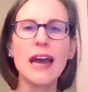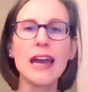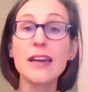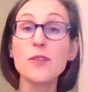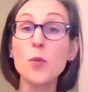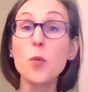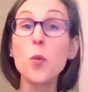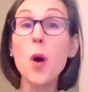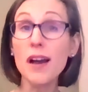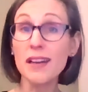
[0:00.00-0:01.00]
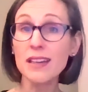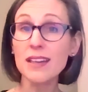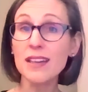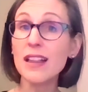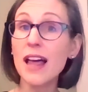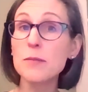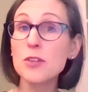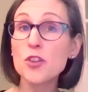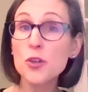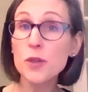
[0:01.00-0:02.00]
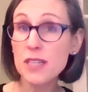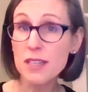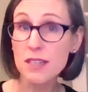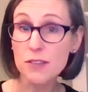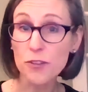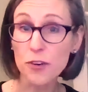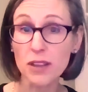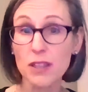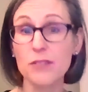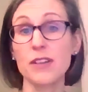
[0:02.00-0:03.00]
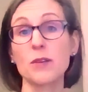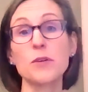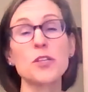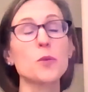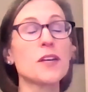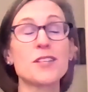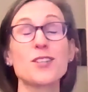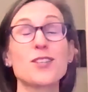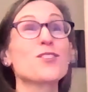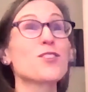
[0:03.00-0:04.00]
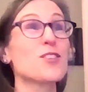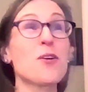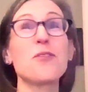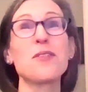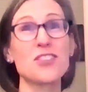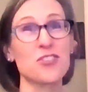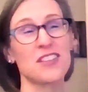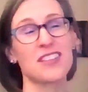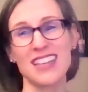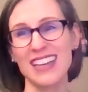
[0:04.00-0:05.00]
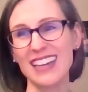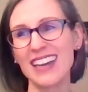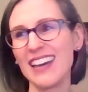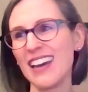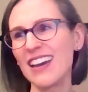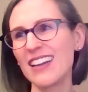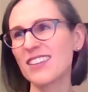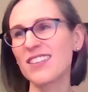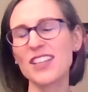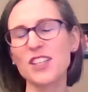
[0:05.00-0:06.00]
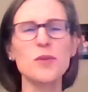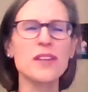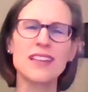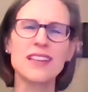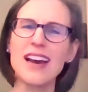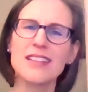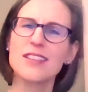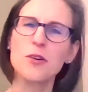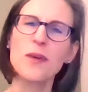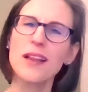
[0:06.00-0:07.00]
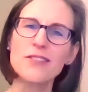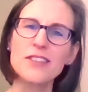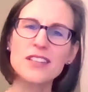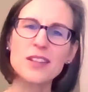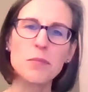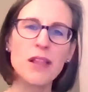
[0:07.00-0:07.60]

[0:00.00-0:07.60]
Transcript: And one climbs trees for a living, which was so interesting. And that's really not so relevant to the